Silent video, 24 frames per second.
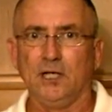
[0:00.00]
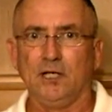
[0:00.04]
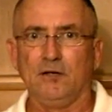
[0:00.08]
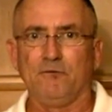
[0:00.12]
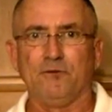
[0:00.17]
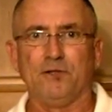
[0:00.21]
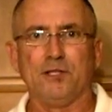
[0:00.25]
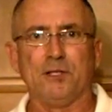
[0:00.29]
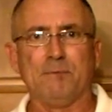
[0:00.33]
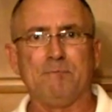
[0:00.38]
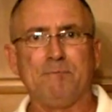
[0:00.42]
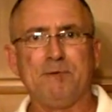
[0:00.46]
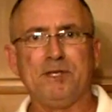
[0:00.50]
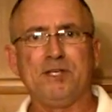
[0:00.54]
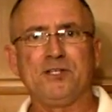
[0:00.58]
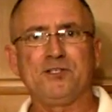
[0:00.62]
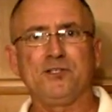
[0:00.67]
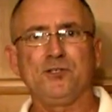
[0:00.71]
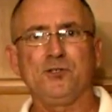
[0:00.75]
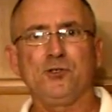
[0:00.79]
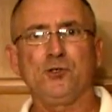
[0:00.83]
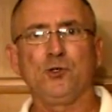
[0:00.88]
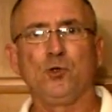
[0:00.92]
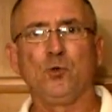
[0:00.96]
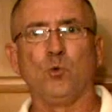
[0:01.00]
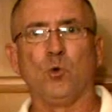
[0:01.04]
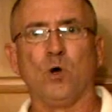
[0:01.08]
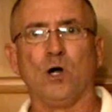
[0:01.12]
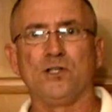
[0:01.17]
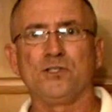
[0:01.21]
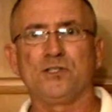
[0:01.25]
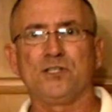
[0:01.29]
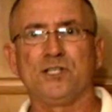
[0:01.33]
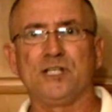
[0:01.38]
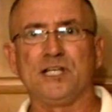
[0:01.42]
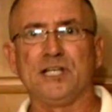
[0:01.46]
for the business who
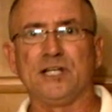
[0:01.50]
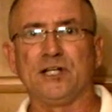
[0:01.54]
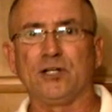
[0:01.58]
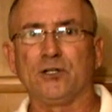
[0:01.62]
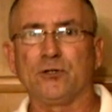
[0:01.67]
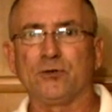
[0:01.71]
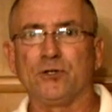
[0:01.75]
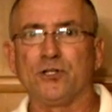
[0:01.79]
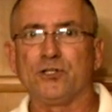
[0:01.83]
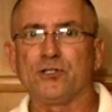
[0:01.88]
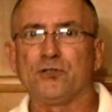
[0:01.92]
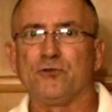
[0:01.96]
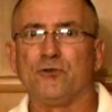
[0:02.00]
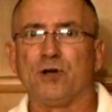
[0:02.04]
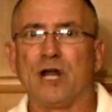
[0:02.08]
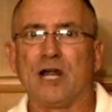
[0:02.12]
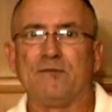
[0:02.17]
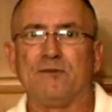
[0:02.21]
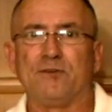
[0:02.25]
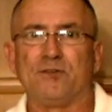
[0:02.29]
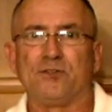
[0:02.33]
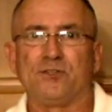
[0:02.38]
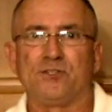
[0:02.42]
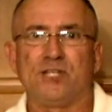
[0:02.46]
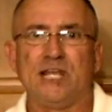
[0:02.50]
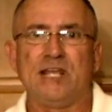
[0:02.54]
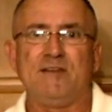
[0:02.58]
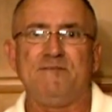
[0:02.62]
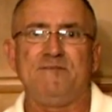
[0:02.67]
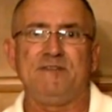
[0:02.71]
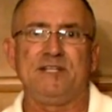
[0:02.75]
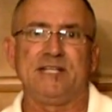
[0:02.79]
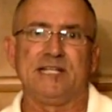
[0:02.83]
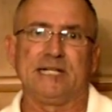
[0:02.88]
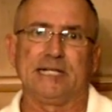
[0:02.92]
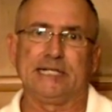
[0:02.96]
wants to increase driver
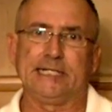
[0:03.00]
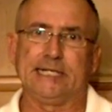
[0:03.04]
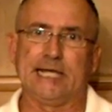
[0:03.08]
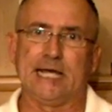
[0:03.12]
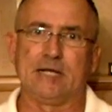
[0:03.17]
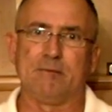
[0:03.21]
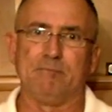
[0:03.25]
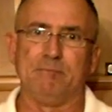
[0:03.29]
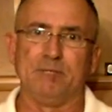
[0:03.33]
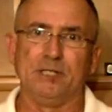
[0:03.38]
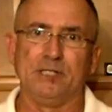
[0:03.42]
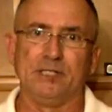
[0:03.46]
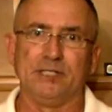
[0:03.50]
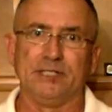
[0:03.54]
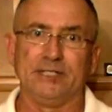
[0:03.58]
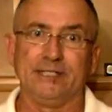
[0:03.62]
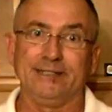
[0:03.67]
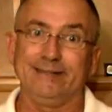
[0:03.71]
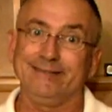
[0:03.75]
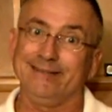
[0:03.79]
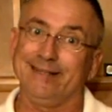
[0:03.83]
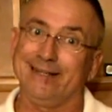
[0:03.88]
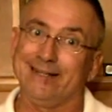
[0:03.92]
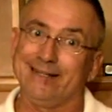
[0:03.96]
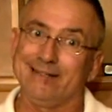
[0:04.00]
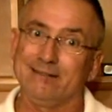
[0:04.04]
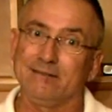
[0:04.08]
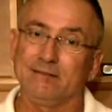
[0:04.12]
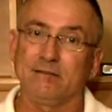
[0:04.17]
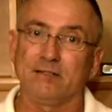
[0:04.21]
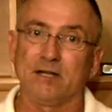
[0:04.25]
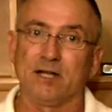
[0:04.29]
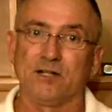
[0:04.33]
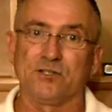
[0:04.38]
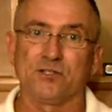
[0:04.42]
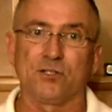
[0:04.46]
safety and accountability
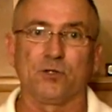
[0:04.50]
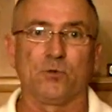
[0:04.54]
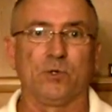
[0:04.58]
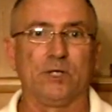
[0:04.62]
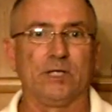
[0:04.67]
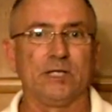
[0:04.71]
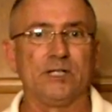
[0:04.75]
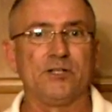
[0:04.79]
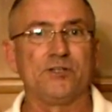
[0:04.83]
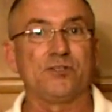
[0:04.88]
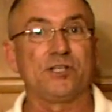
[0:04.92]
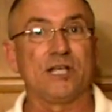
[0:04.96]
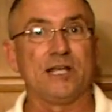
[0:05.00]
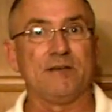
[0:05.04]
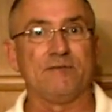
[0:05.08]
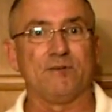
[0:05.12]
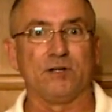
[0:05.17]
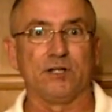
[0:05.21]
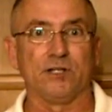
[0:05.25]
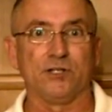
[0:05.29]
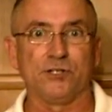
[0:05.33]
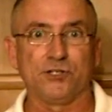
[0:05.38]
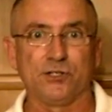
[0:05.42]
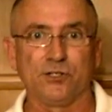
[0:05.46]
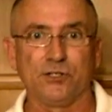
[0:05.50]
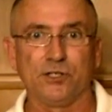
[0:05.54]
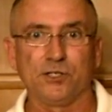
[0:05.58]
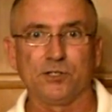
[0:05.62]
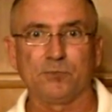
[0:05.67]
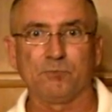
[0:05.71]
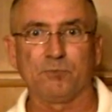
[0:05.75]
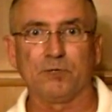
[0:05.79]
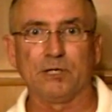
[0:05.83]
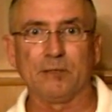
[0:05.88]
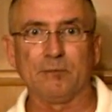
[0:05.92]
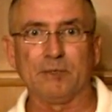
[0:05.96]
and consequently save on
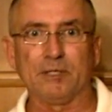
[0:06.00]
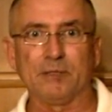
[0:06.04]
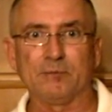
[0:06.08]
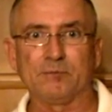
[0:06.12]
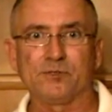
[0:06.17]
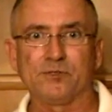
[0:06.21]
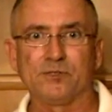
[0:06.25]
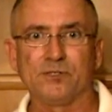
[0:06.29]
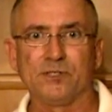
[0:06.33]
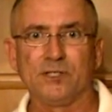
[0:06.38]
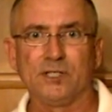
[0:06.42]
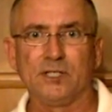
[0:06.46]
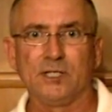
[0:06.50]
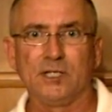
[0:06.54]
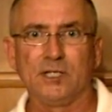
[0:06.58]
insurance premiums,